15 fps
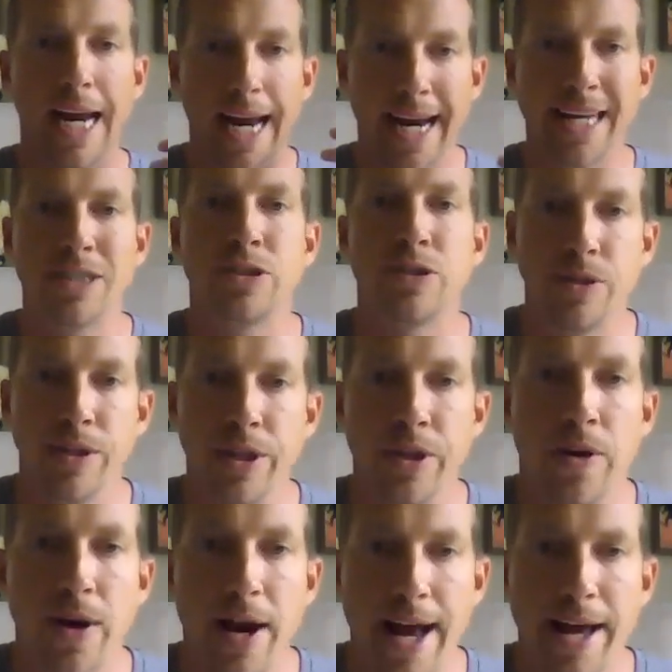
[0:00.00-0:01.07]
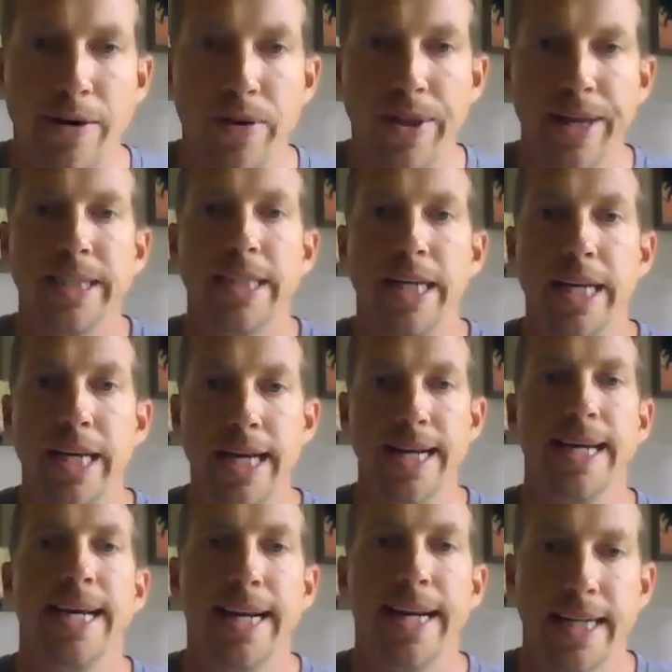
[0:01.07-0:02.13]
answered in their head or things they need
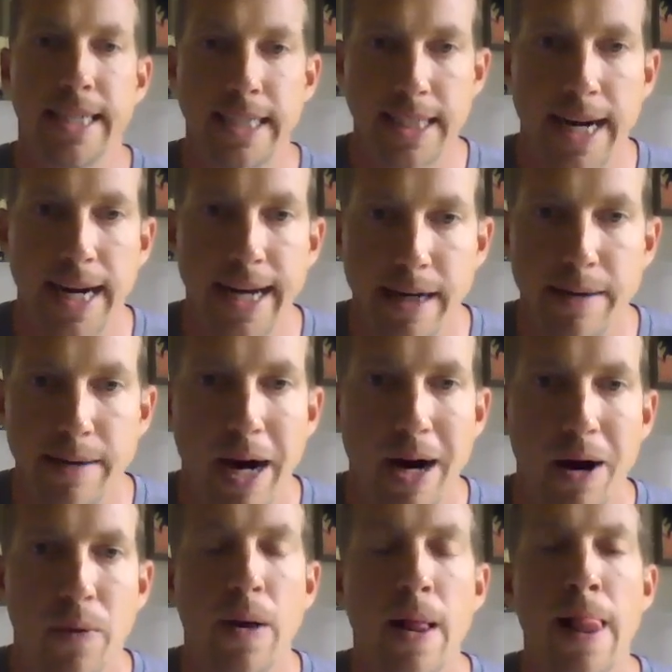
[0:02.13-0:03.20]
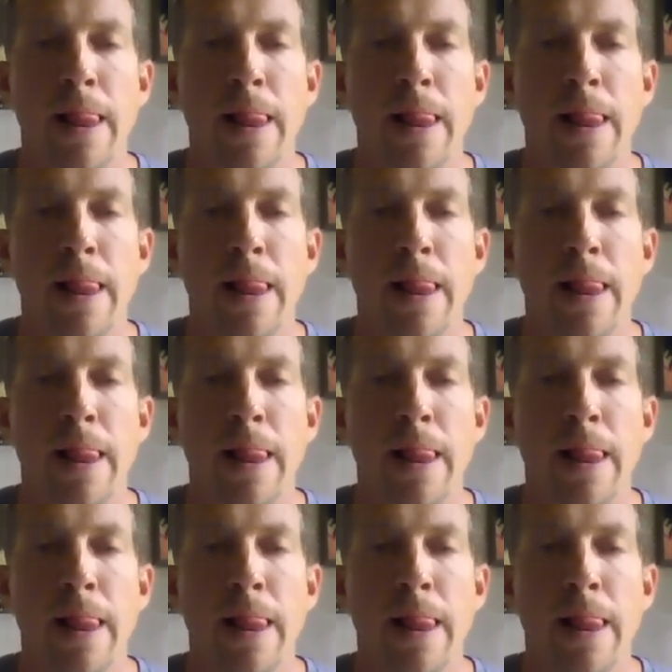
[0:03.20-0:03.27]
to get excited about